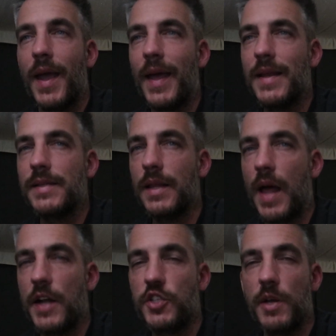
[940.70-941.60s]
it is a
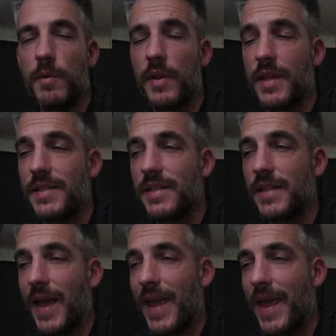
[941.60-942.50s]
lot cheaper. This is
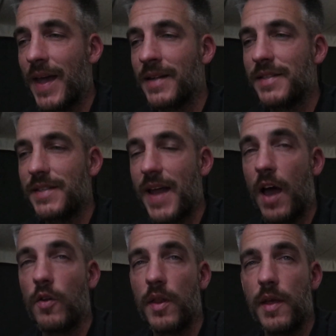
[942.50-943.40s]
hands
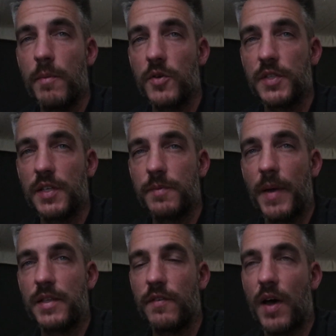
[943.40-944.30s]
down the most
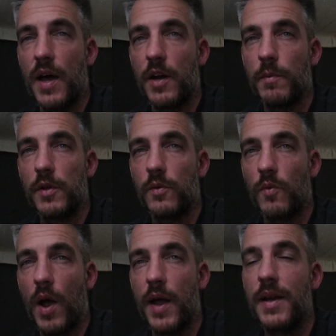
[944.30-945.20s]
expensive hot air balloon
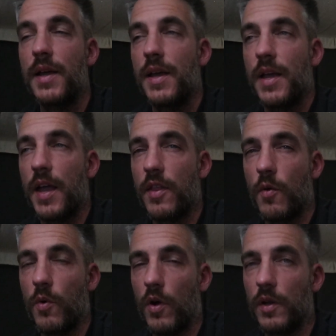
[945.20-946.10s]
ride in the
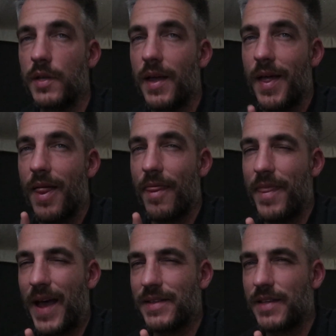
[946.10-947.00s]
world.
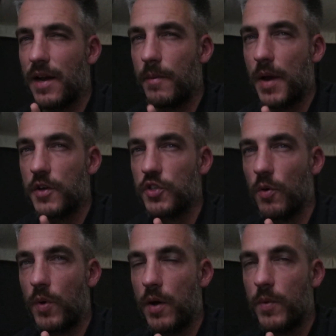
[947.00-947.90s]
That said, I'm not
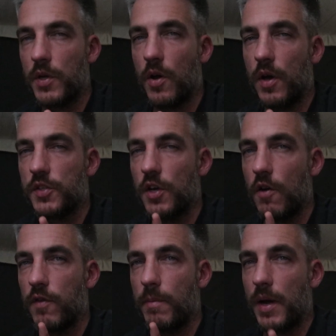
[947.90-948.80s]
sure what it would cost
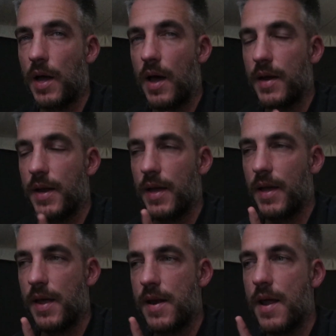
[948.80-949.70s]
over Bagan
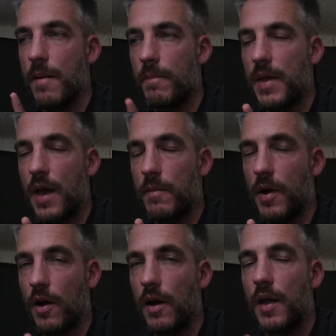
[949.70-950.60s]
in
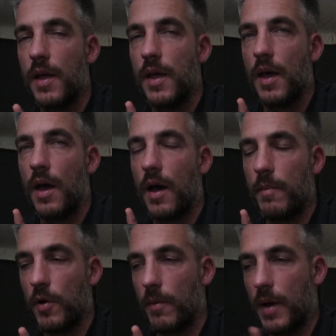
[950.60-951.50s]
Myanmar,
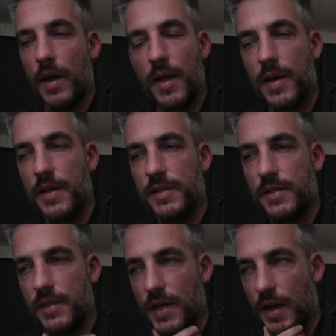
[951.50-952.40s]
Burma. It
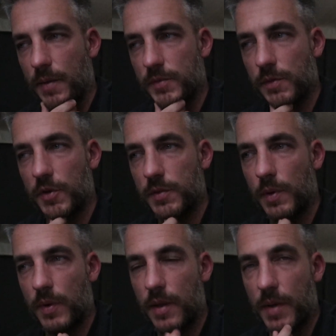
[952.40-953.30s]
is supposed to
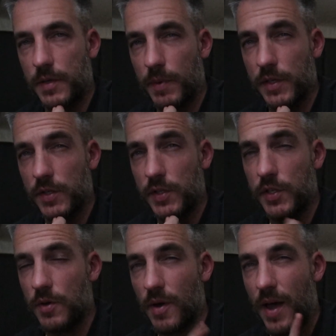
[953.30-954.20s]
be one of the best places to
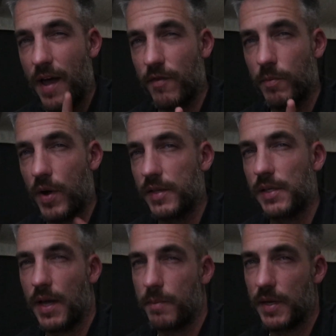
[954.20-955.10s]
do it. I haven't priced
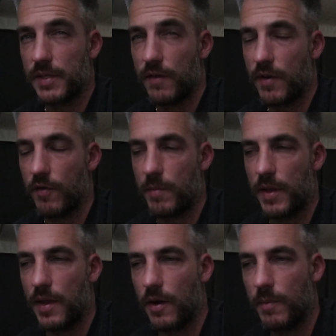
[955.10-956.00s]
it yet because I've never
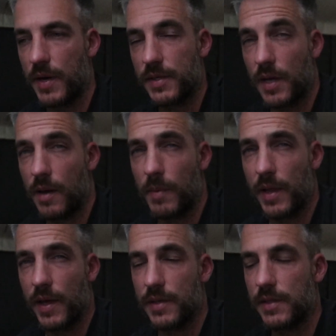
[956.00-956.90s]
been there, but it's on my
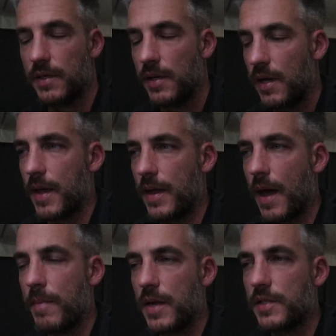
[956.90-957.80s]
list.
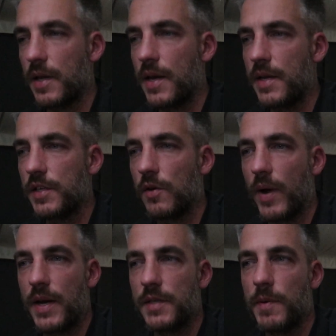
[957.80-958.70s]
Yeah, but it is a
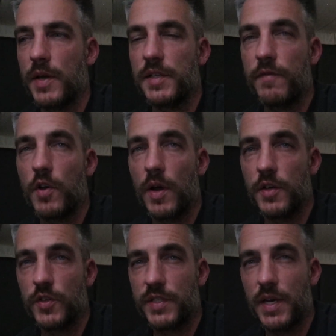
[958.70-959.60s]
great experience. If you're
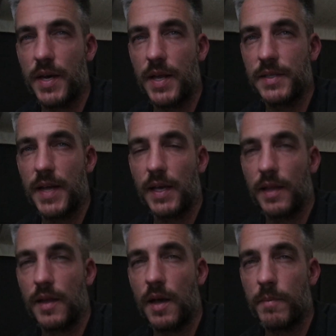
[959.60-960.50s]
interested in
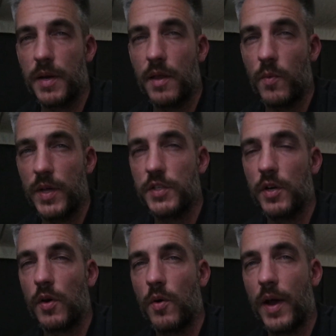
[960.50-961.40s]
taking the company that we
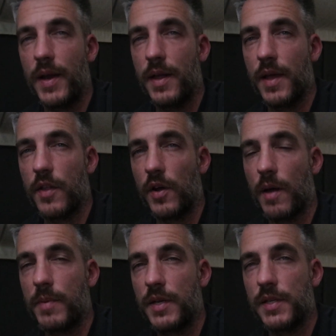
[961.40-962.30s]
took or any of the other
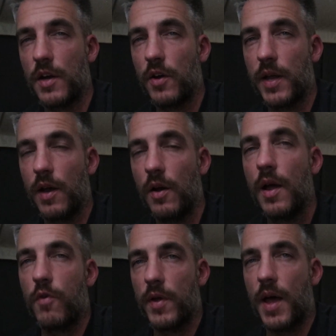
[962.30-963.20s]
companies that are here
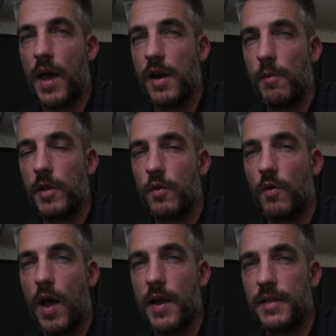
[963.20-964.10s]
for the hot air balloon
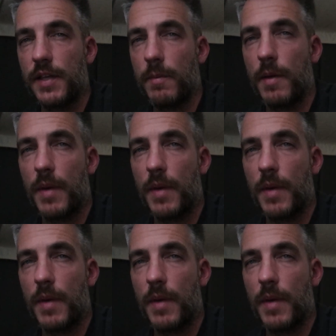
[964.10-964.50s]
ride, send me a